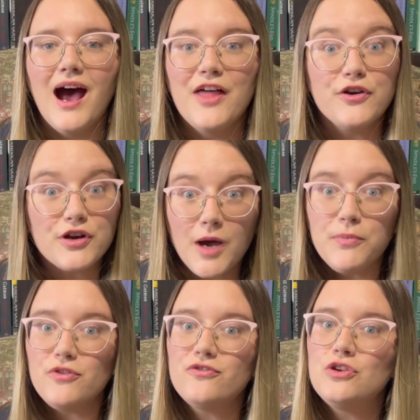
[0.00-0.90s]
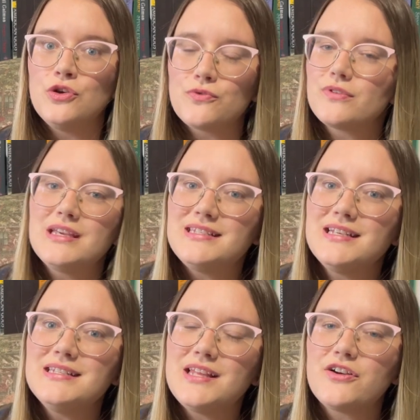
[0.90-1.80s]
There are a couple of new
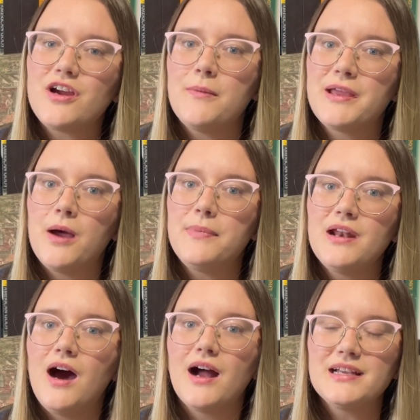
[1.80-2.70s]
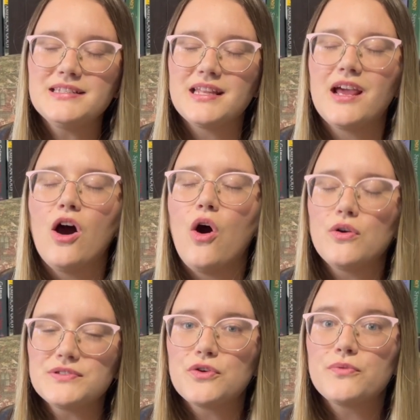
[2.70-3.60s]
releases that are coming up in August that I
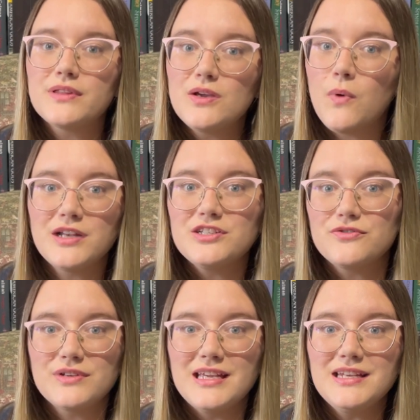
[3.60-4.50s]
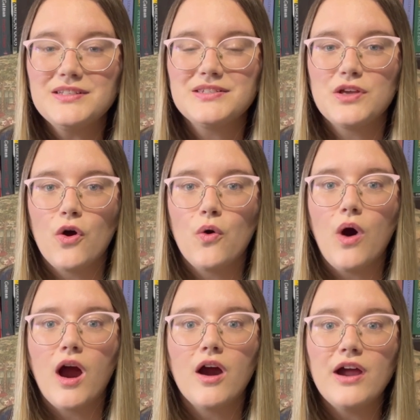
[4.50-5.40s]
also really want to read. So
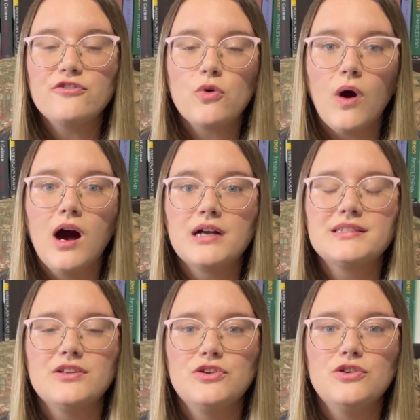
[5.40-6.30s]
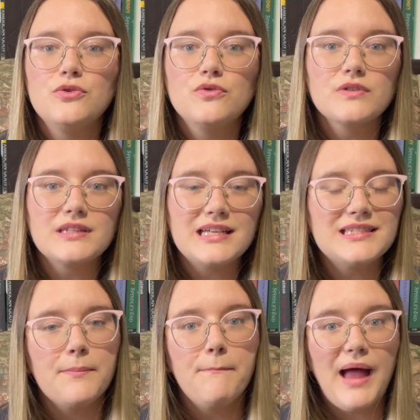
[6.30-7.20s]
R.F. Kuang's new
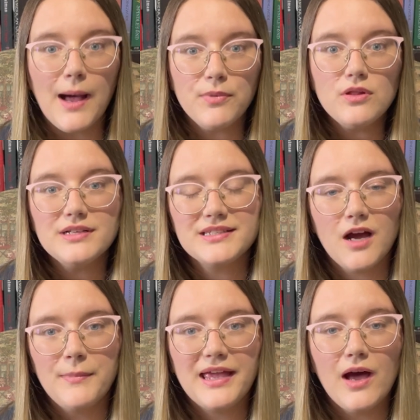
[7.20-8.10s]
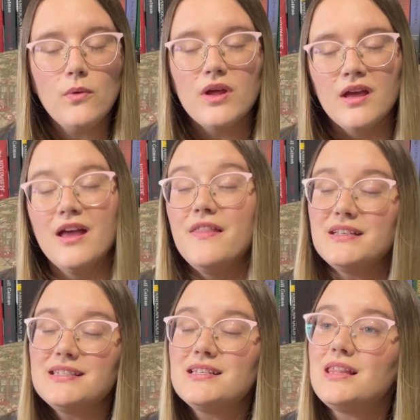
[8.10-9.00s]
release, Babel, is coming out.
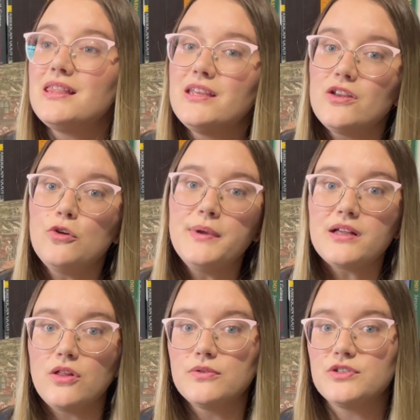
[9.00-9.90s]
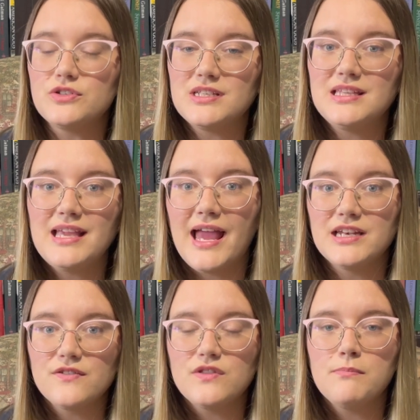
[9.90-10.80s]
This is a little bit closer to the
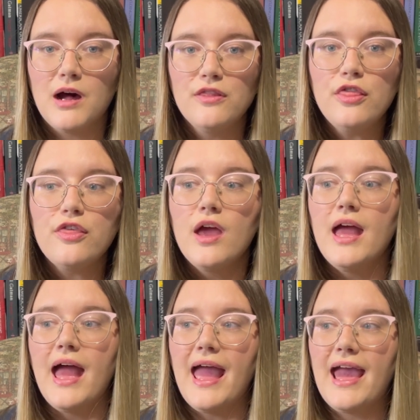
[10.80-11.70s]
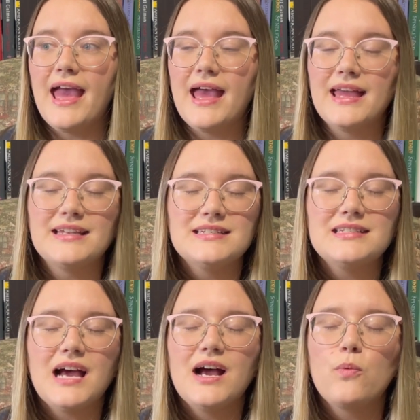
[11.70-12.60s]
end of the month, and
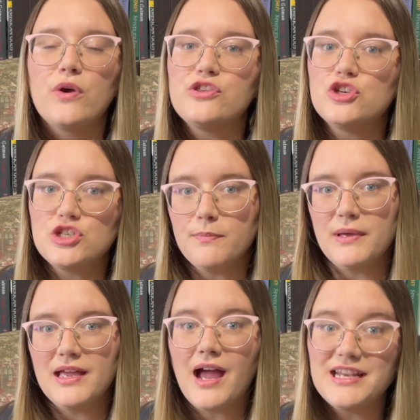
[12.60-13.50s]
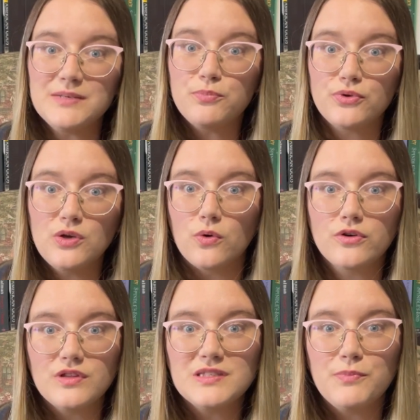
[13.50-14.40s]
with shipping, I did
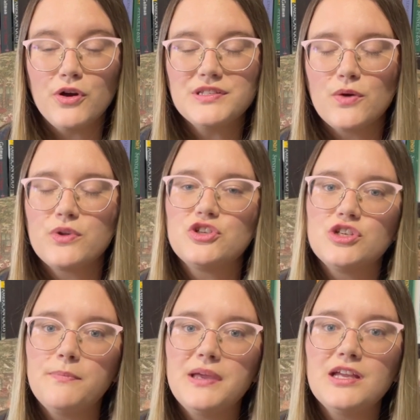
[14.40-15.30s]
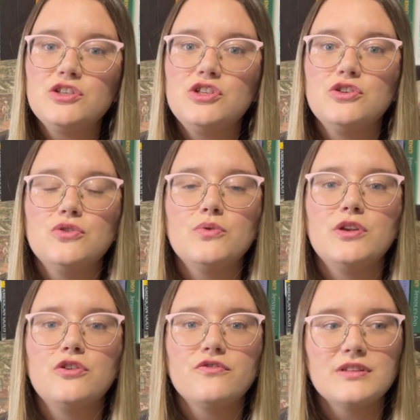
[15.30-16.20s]
pre-order this book, so with shipping to
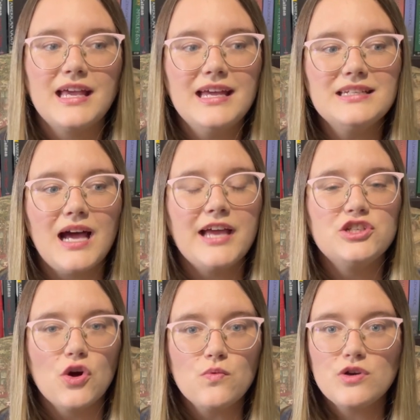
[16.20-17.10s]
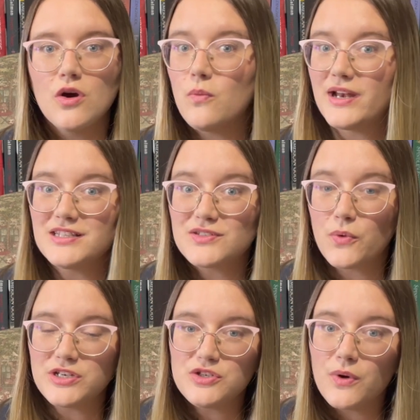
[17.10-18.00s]
Newfoundland, I don't know when it's
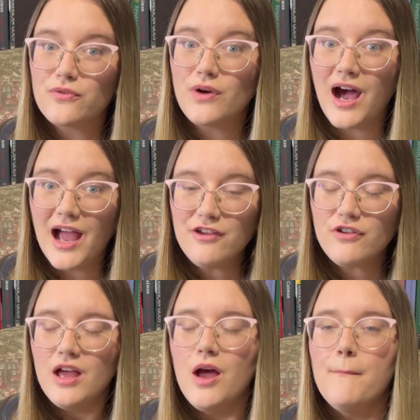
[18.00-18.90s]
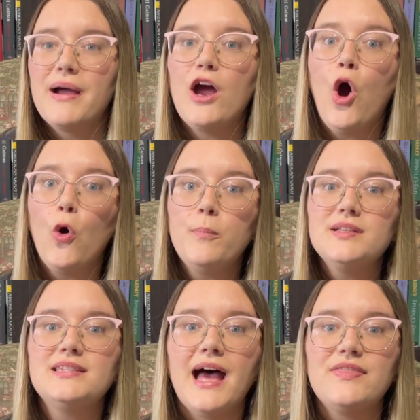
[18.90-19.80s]
going to arrive. My hope
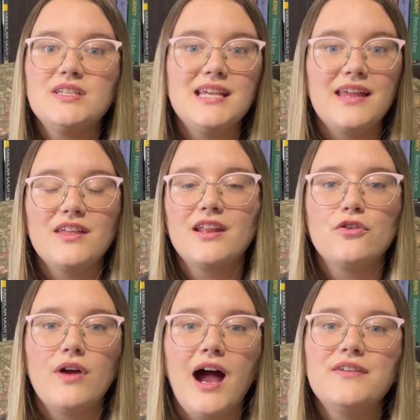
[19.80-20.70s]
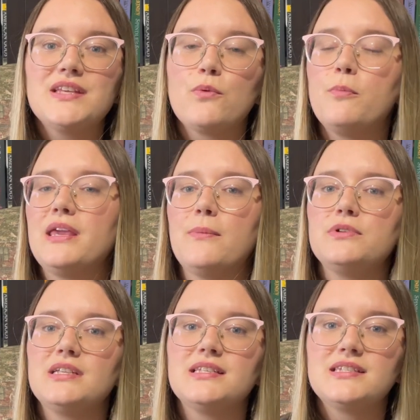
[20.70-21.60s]
is that the day that it arrives, I will be able
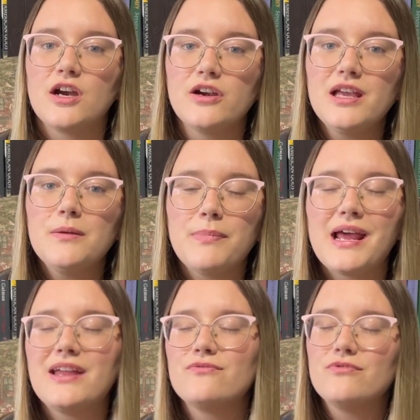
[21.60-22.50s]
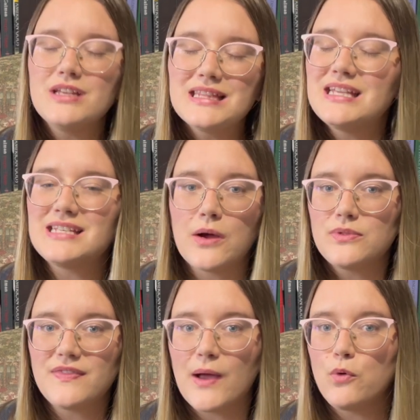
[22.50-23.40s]
to start it, but I really doubt
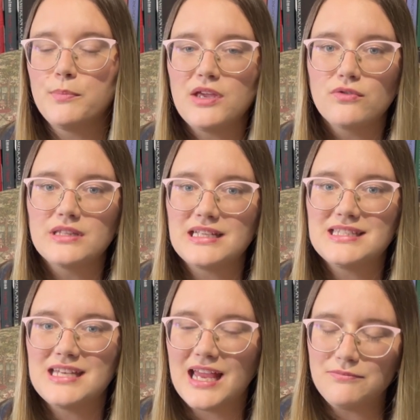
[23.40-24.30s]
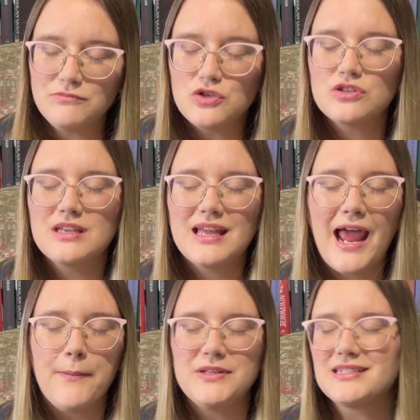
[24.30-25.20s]
that that will be release day. Usually it
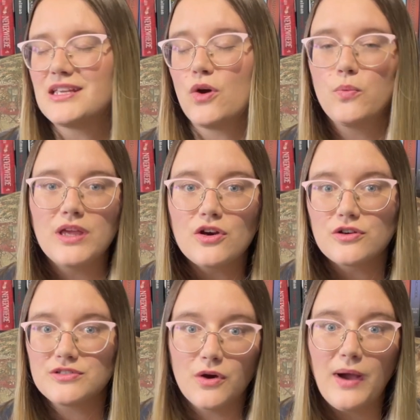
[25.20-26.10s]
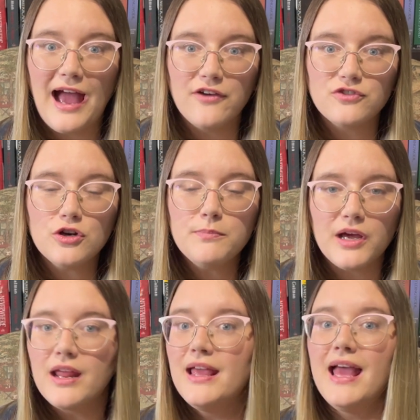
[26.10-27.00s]
happens like a week or so after,
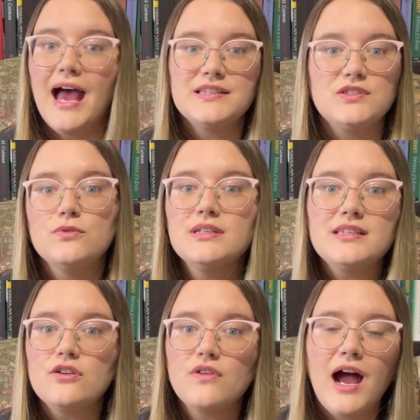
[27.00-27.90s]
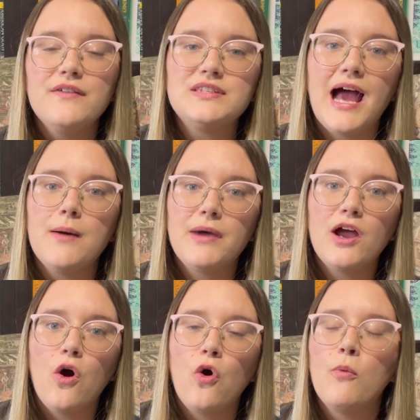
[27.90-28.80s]
but as soon as it arrives at my
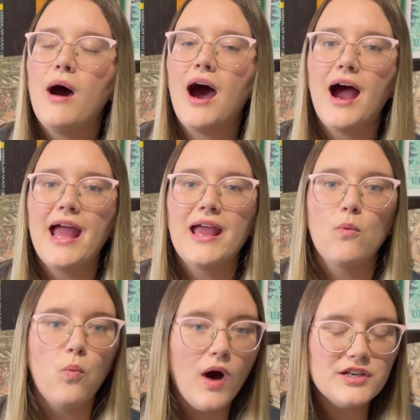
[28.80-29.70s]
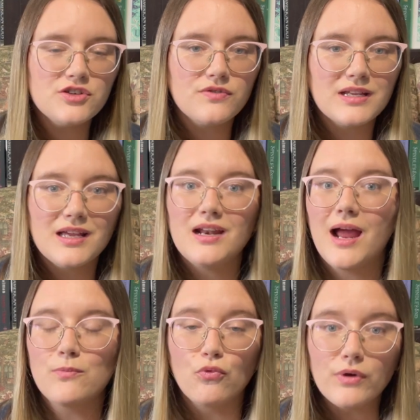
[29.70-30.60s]
home, I want to read it.
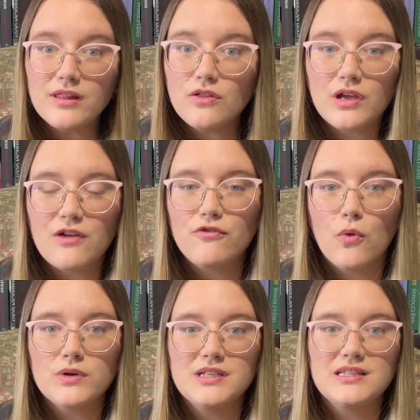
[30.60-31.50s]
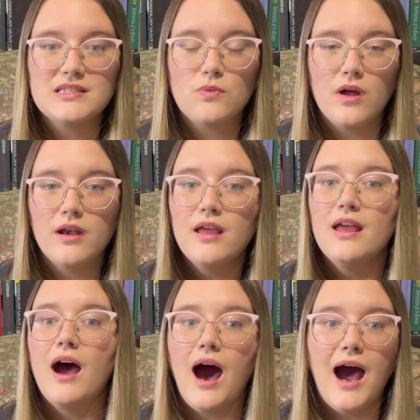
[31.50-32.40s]
I'm really looking forward to this one.
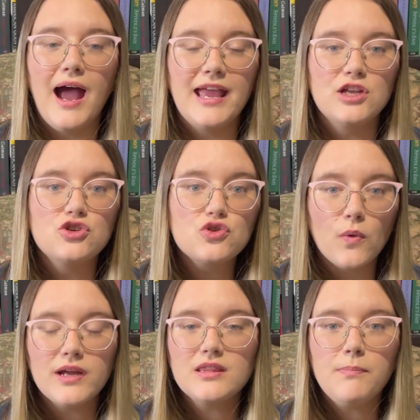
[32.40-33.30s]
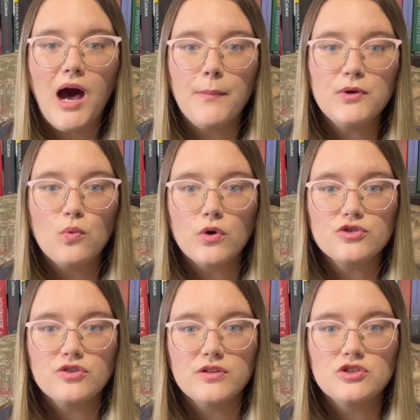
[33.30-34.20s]
I enjoyed the Poppy War
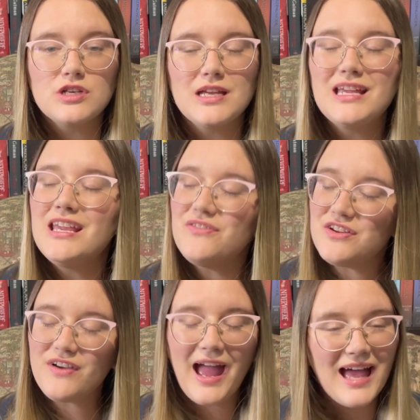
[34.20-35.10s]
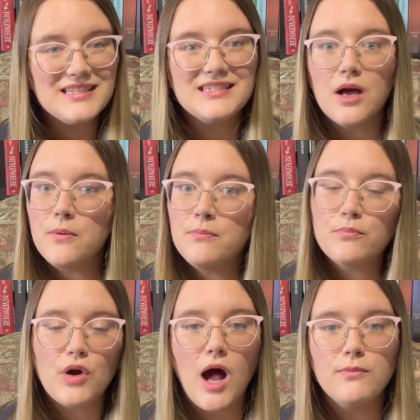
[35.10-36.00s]
trilogy, even if I had some
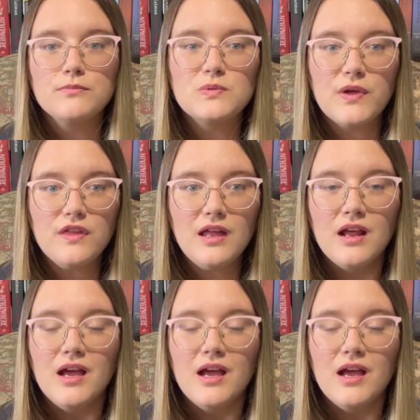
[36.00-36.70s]
problems with it.